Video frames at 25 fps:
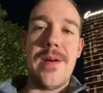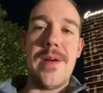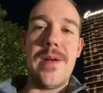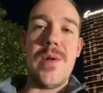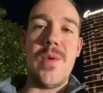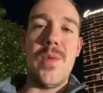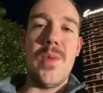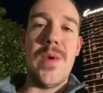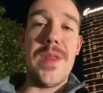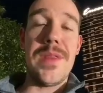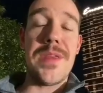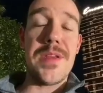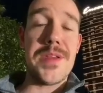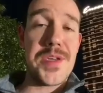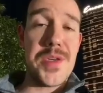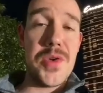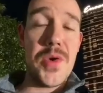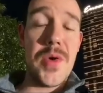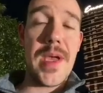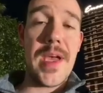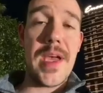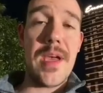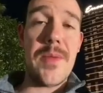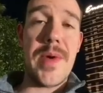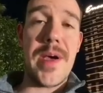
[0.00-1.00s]
call with
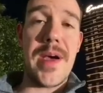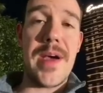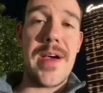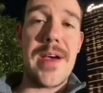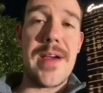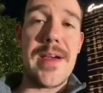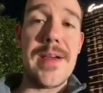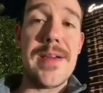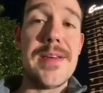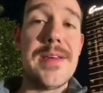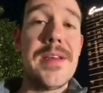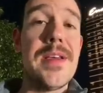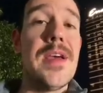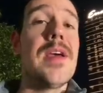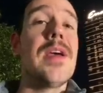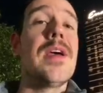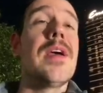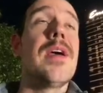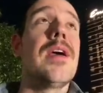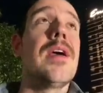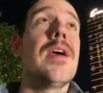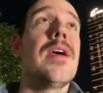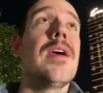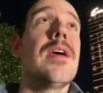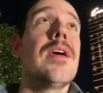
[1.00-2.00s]
2K behind.
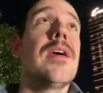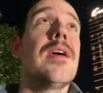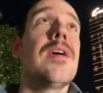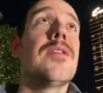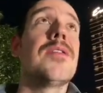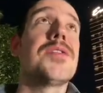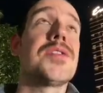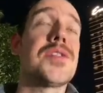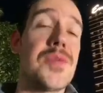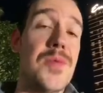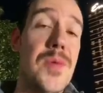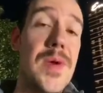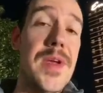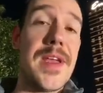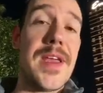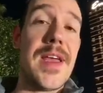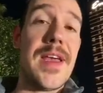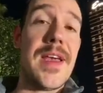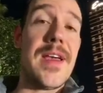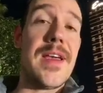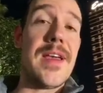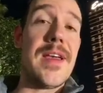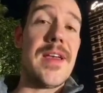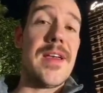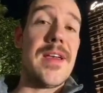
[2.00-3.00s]
There's
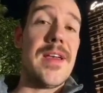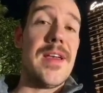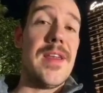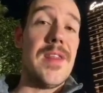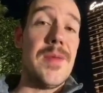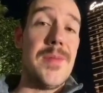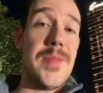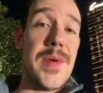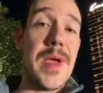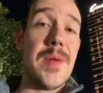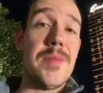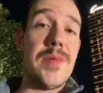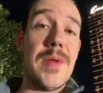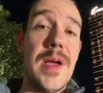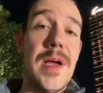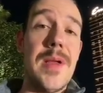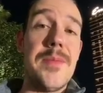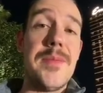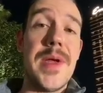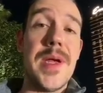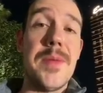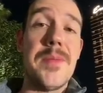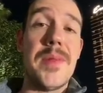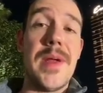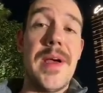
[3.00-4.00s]
3K in the big
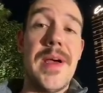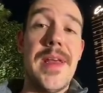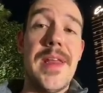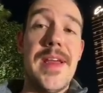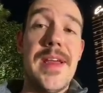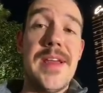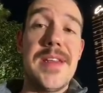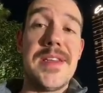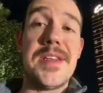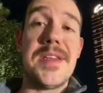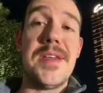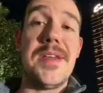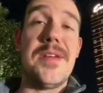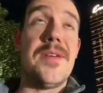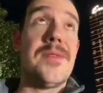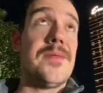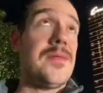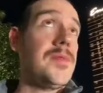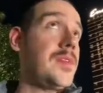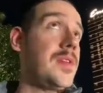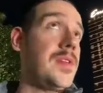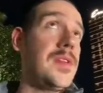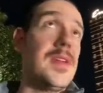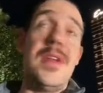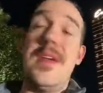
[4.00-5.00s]
blind, big blind ante.
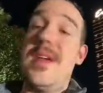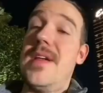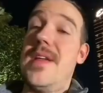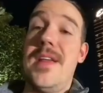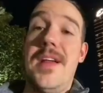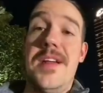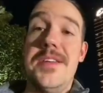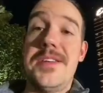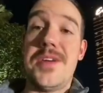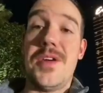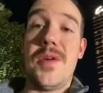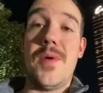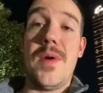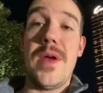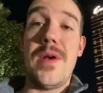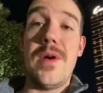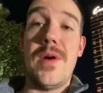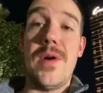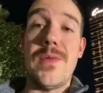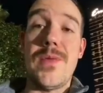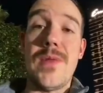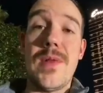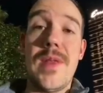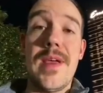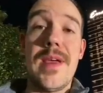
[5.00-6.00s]
That's a great
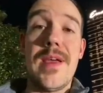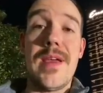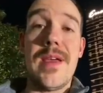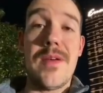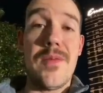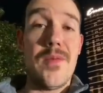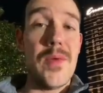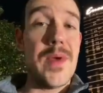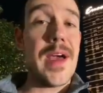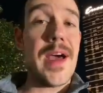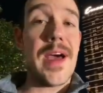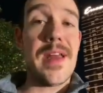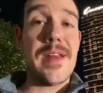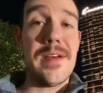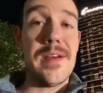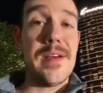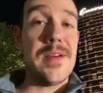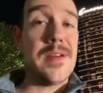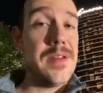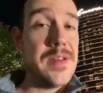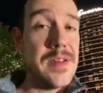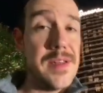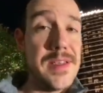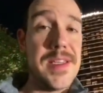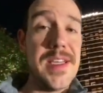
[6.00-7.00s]
overlay. We got
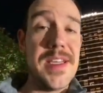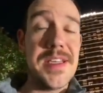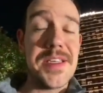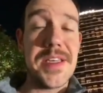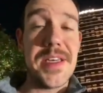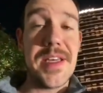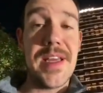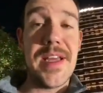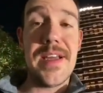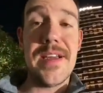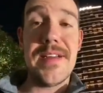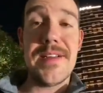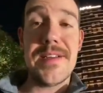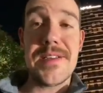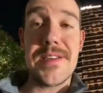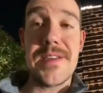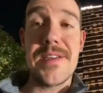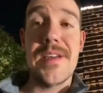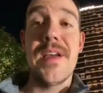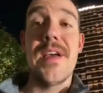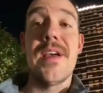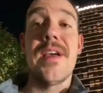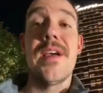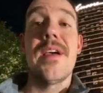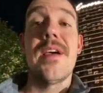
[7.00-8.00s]
a decent
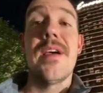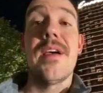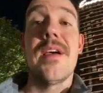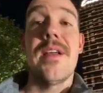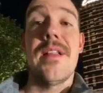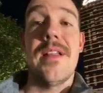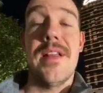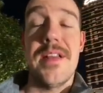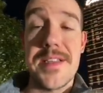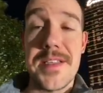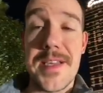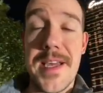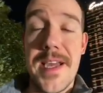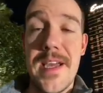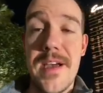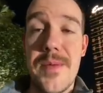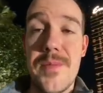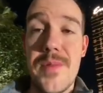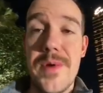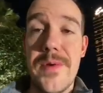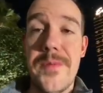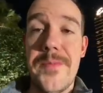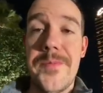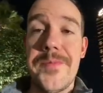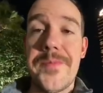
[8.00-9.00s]
ace. Let's
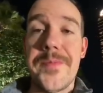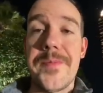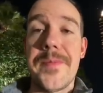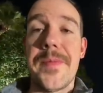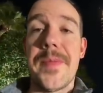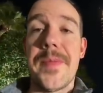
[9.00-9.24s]
gamble.